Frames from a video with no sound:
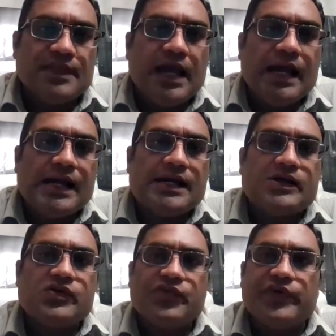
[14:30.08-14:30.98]

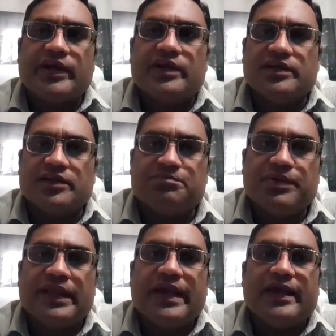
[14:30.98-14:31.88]
how you get the
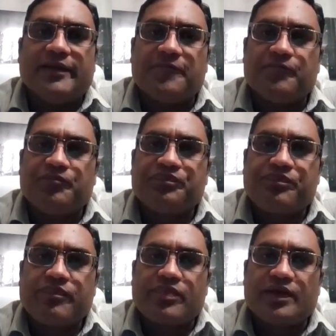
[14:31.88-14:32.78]
plan,
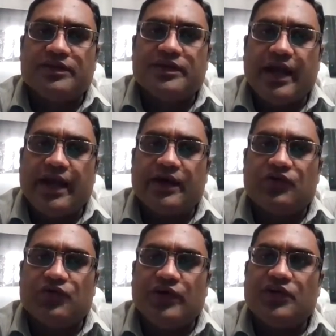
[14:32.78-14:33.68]
the
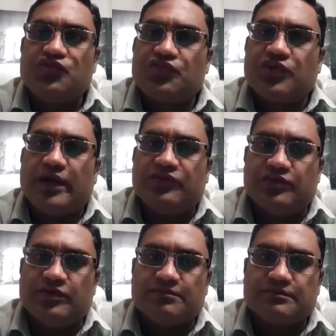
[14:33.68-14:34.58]
arrow is
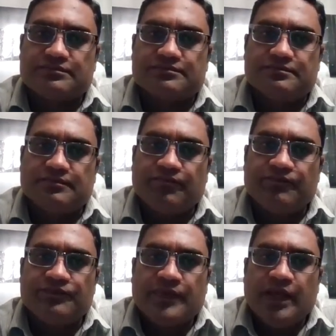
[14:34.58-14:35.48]
strategy.
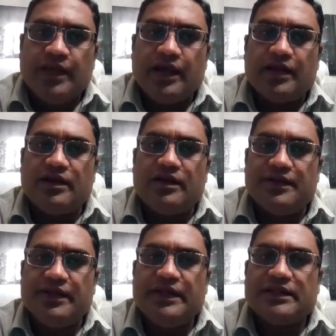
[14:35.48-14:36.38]
And
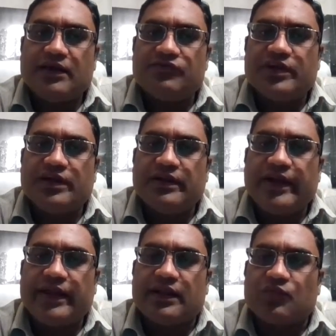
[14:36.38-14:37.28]
underneath I have written
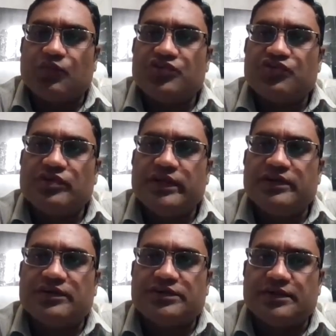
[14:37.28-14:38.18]
L, which is
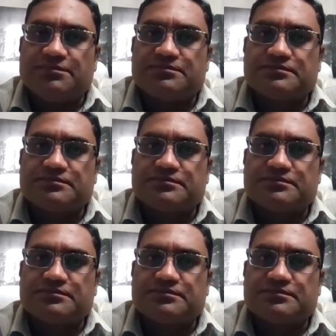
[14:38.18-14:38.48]
leadership.